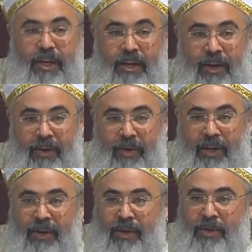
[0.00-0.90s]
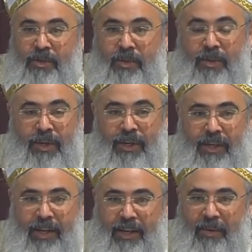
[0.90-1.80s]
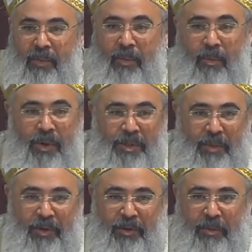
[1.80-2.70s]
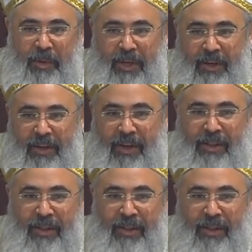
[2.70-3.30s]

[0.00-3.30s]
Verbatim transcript: Right? So, what's better to be a little